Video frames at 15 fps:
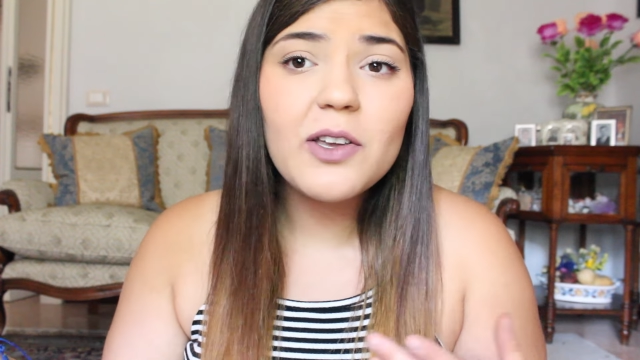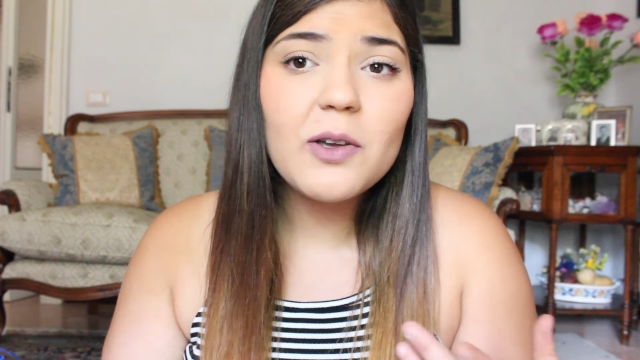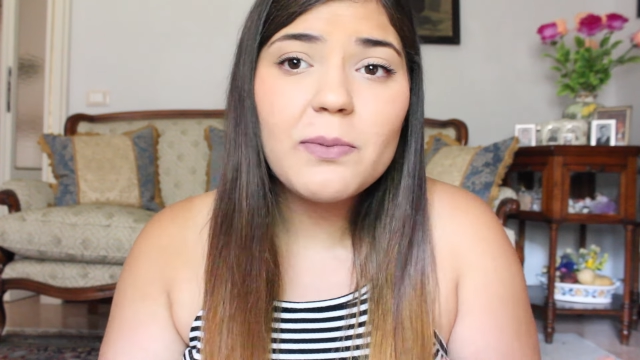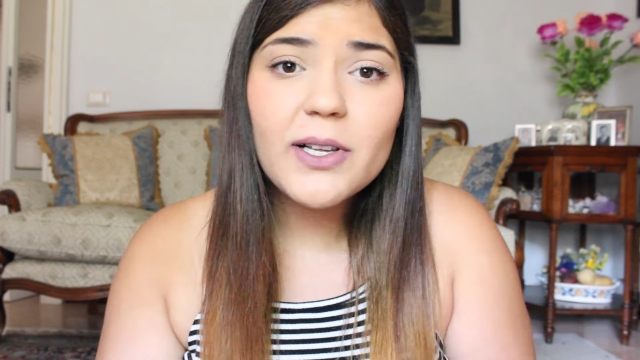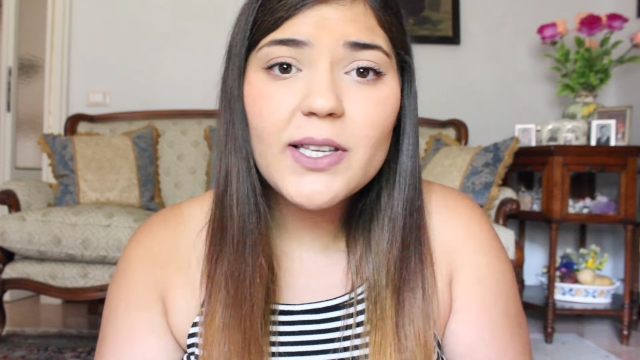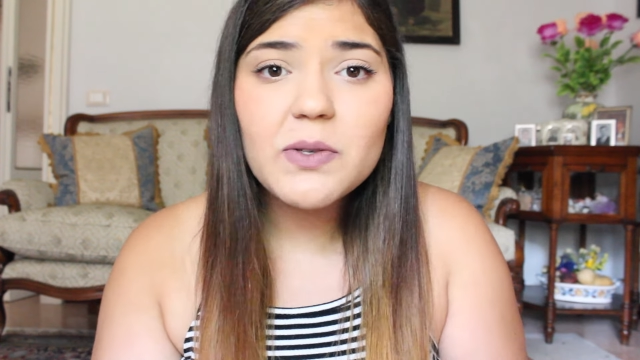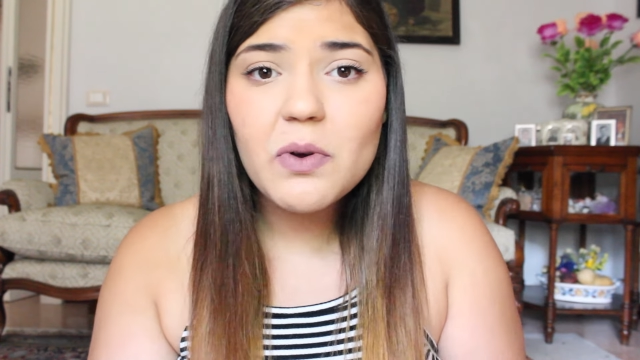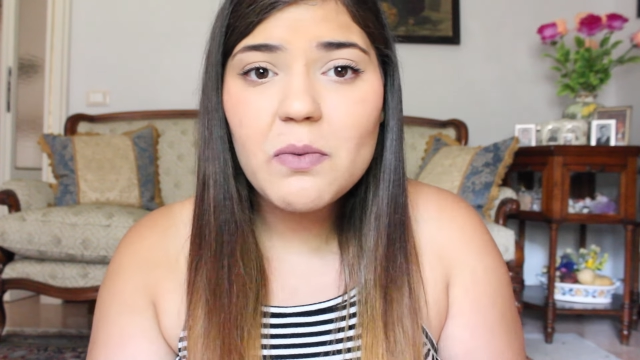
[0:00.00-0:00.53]
Can
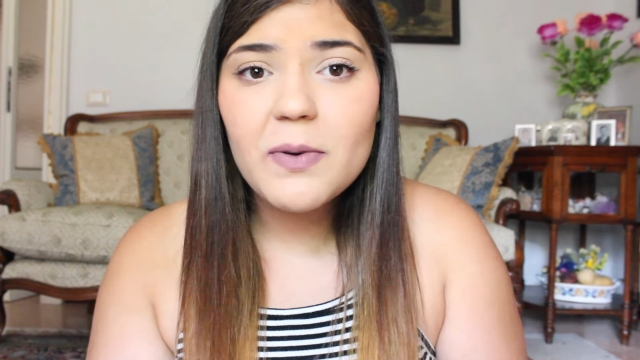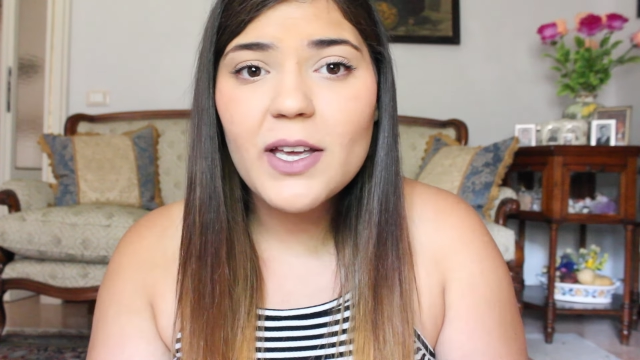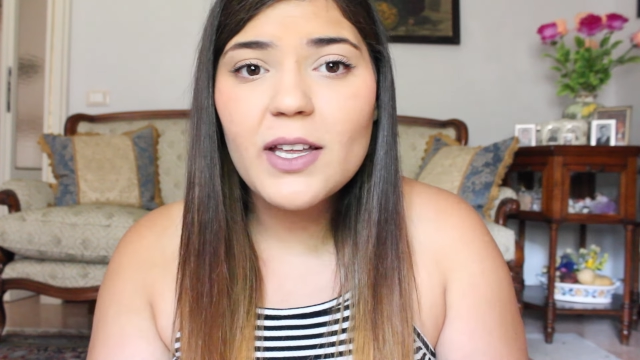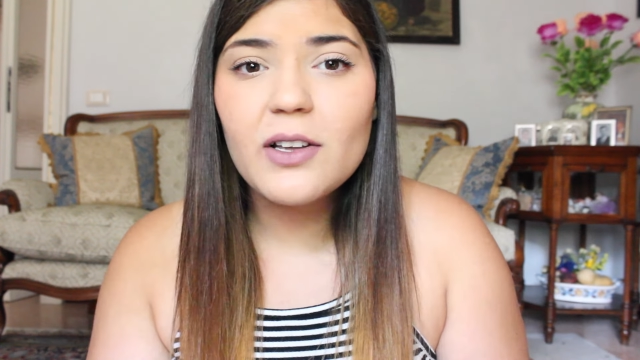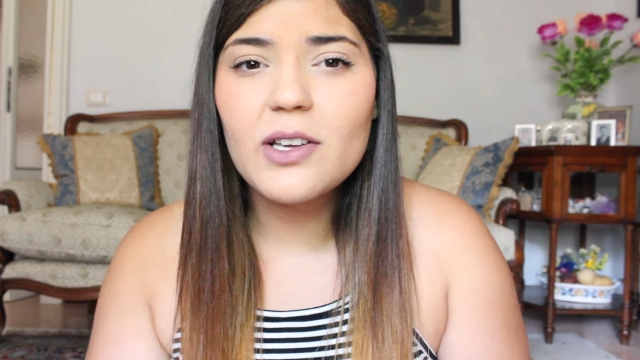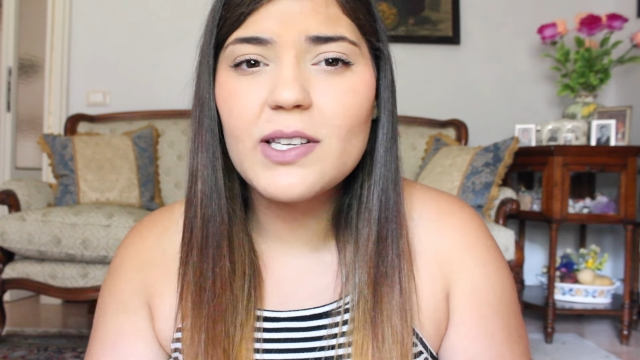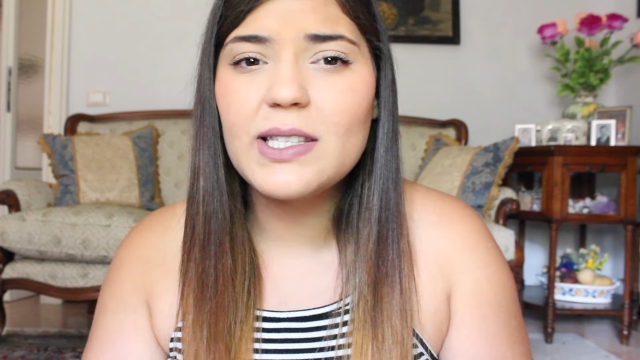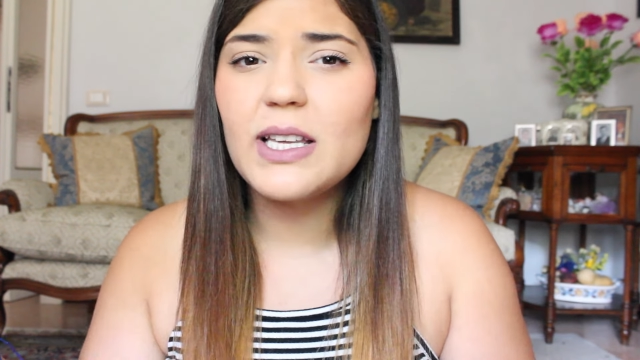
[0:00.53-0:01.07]
you please
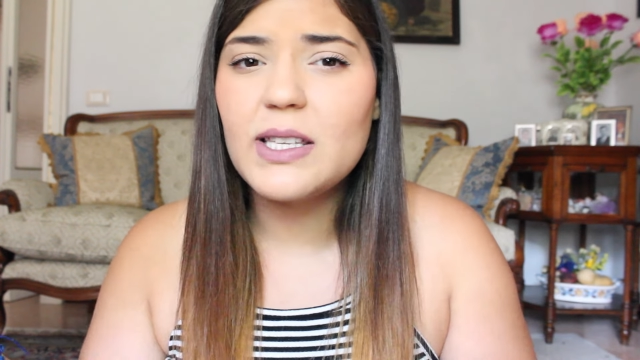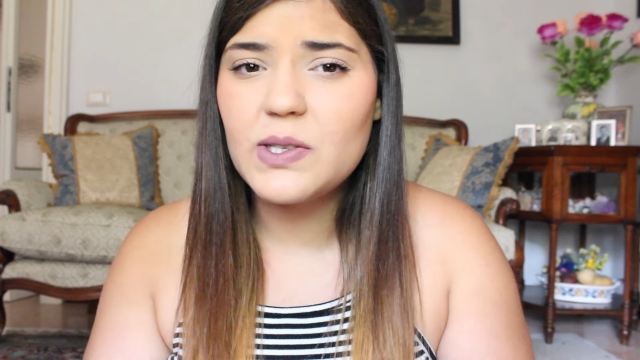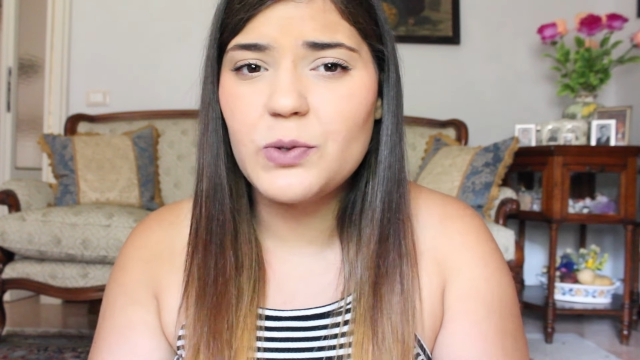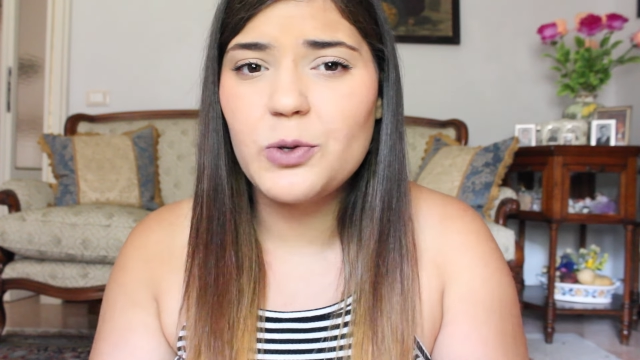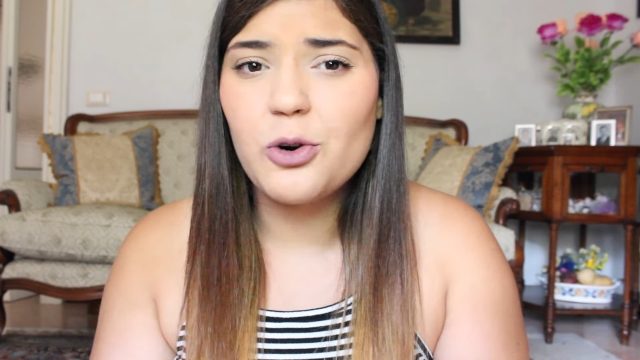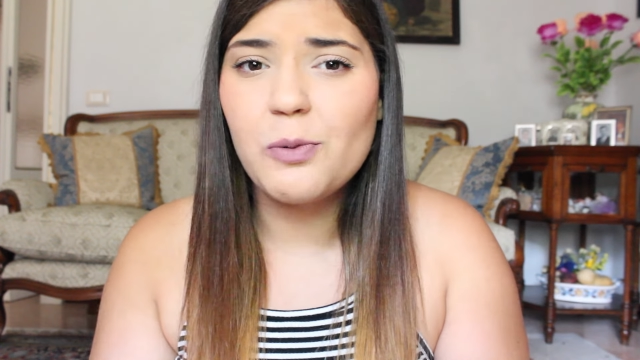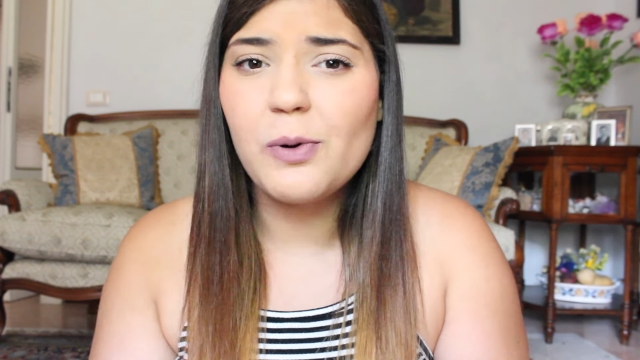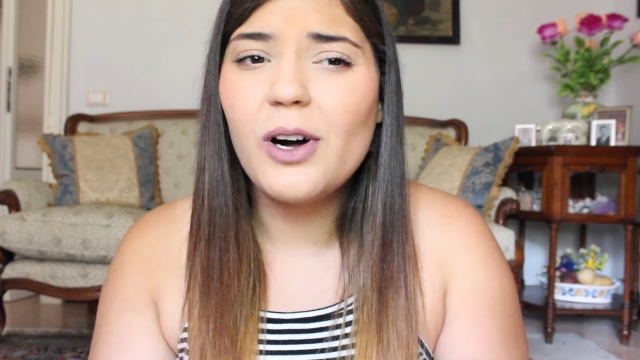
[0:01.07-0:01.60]
repeat? Because that's
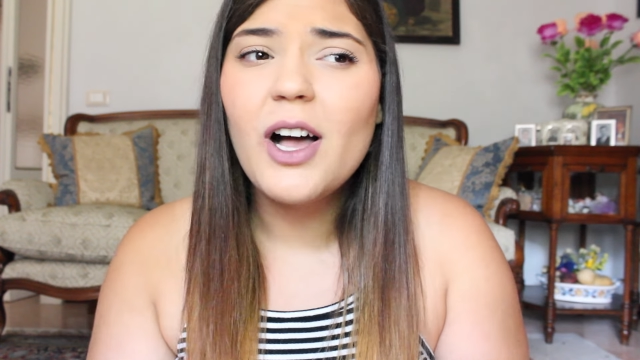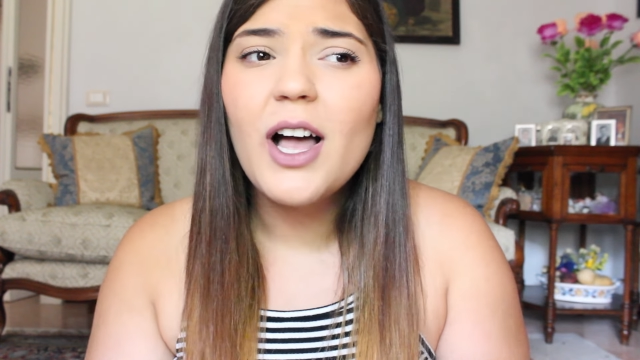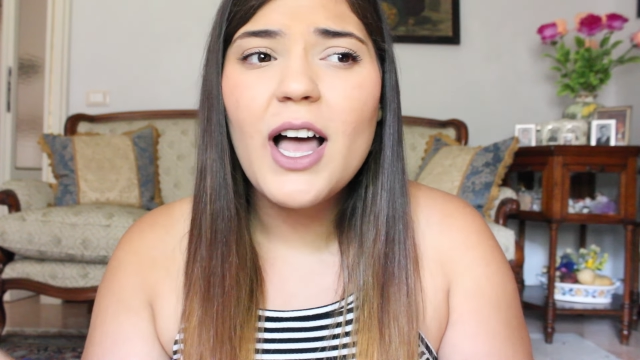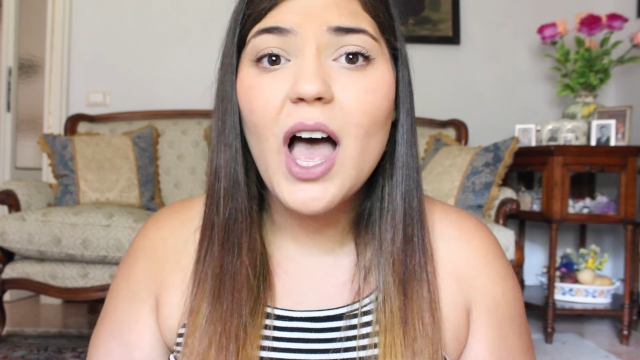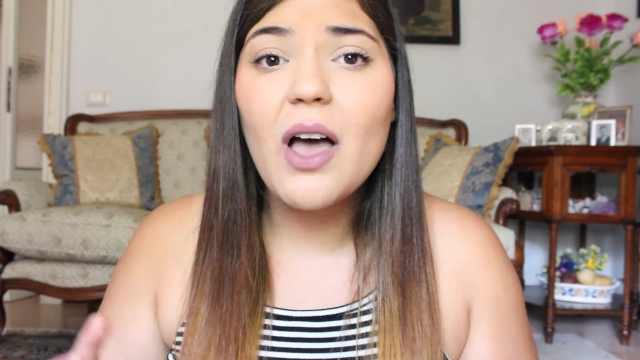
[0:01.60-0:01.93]
normal.